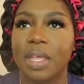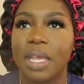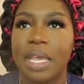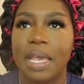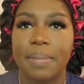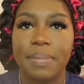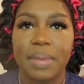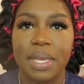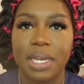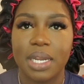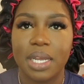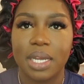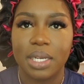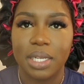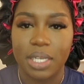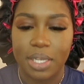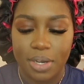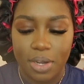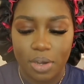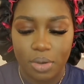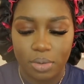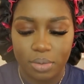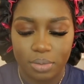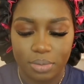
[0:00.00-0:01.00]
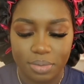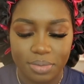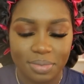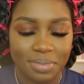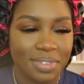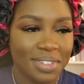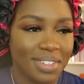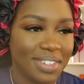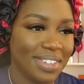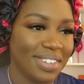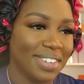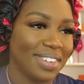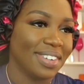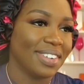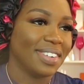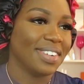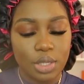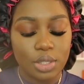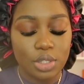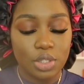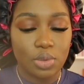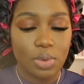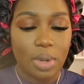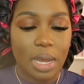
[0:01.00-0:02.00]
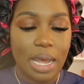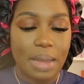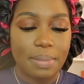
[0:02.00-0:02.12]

Immediately no. So